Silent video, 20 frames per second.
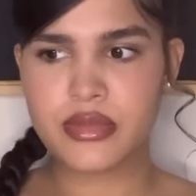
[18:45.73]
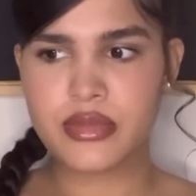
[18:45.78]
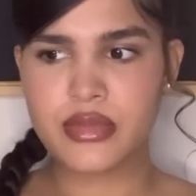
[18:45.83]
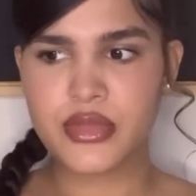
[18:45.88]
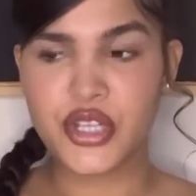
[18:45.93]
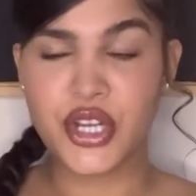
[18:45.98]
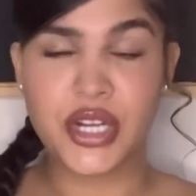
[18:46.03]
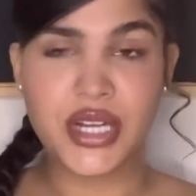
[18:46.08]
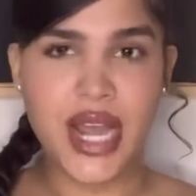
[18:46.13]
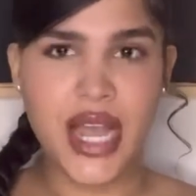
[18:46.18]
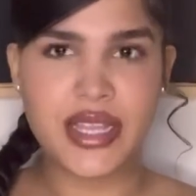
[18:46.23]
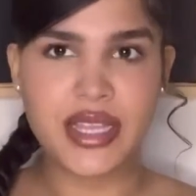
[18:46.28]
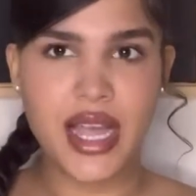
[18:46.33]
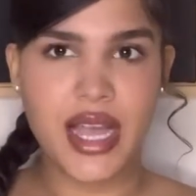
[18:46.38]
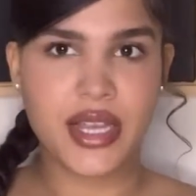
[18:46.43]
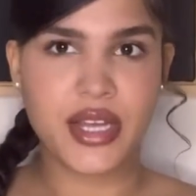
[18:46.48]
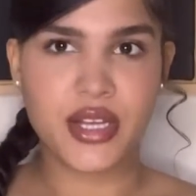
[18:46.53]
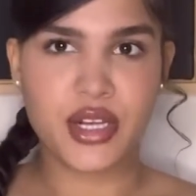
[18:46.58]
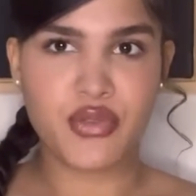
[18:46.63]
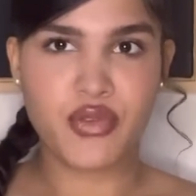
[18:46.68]
you're not that
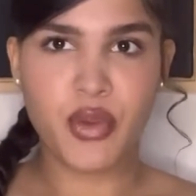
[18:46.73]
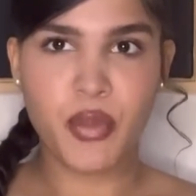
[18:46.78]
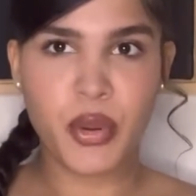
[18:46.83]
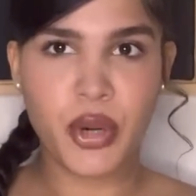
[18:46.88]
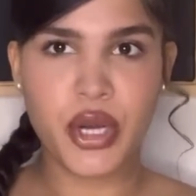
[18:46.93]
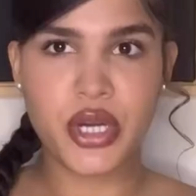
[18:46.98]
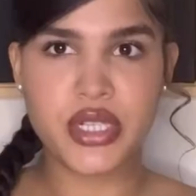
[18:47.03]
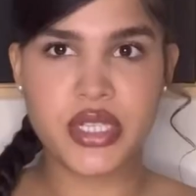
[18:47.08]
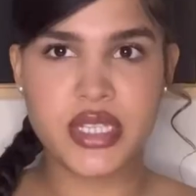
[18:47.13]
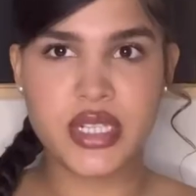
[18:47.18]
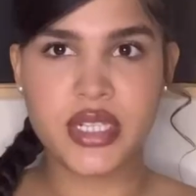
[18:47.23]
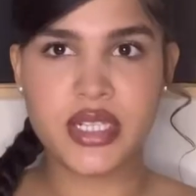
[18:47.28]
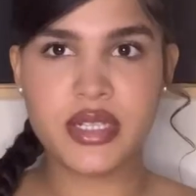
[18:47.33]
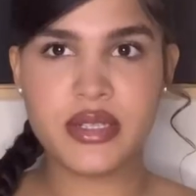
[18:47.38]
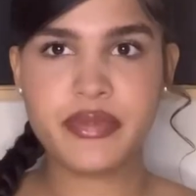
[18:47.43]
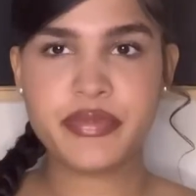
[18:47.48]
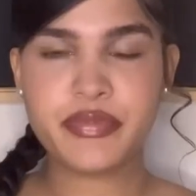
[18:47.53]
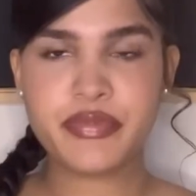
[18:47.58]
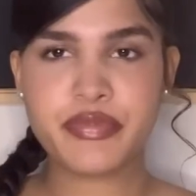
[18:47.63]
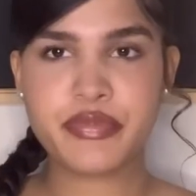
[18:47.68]
good of a
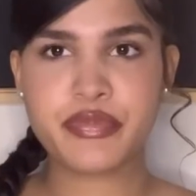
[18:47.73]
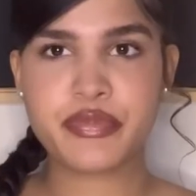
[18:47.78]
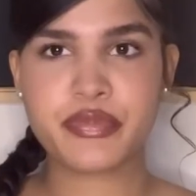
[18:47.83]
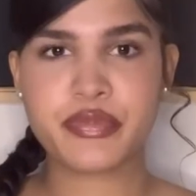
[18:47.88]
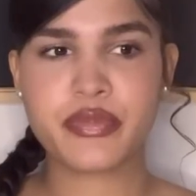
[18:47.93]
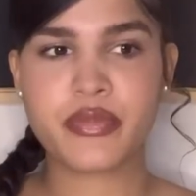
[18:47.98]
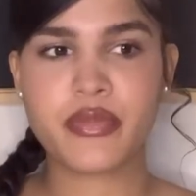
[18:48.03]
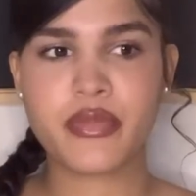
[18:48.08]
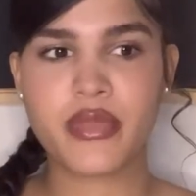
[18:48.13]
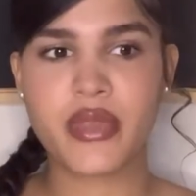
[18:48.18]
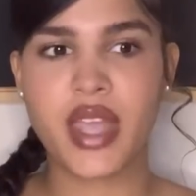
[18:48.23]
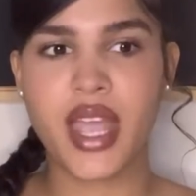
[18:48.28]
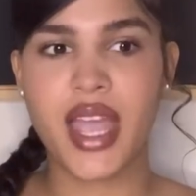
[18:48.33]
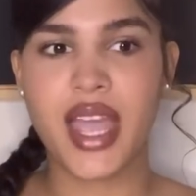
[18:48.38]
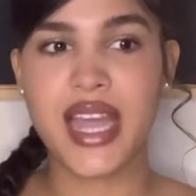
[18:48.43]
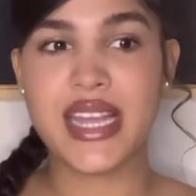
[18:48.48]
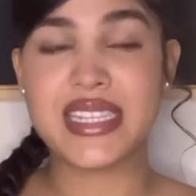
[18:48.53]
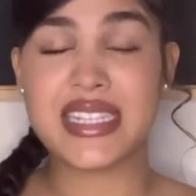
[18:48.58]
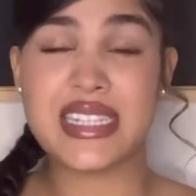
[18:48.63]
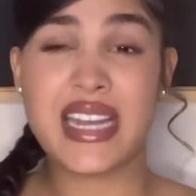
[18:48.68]
person.
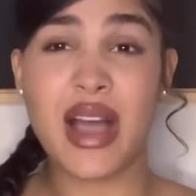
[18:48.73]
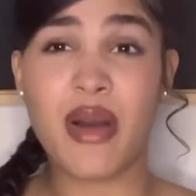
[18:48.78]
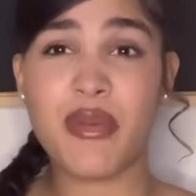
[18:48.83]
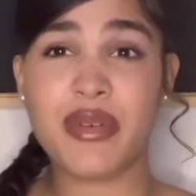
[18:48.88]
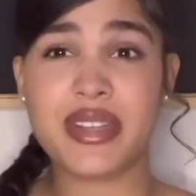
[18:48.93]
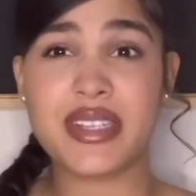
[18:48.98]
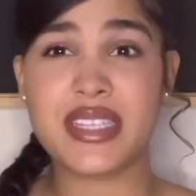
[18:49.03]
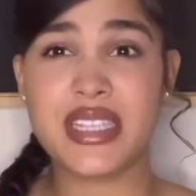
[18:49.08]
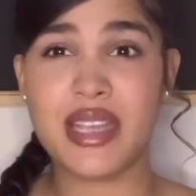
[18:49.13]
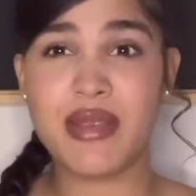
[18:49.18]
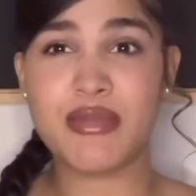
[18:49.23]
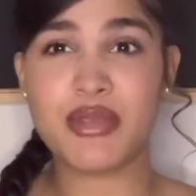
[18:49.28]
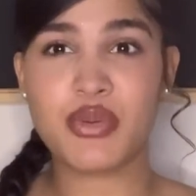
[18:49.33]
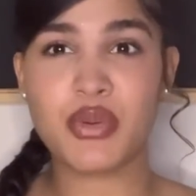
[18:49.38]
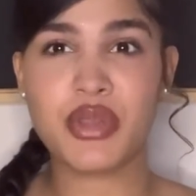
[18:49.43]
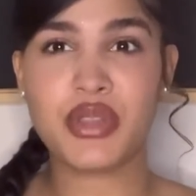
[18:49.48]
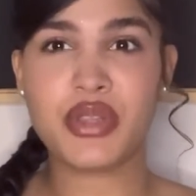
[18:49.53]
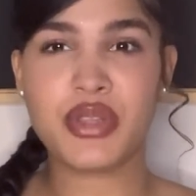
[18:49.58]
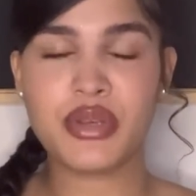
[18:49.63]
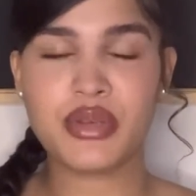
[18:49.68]
It's not what it seems
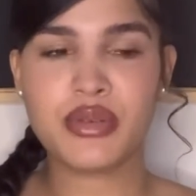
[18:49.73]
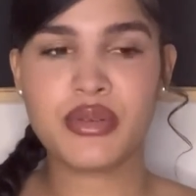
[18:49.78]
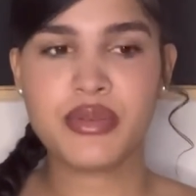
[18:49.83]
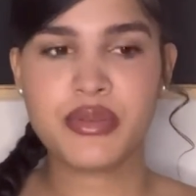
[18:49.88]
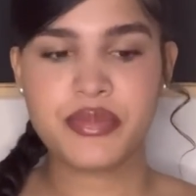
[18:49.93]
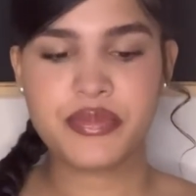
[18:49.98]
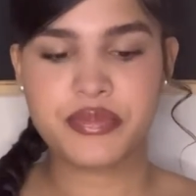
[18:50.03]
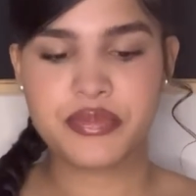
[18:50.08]
with you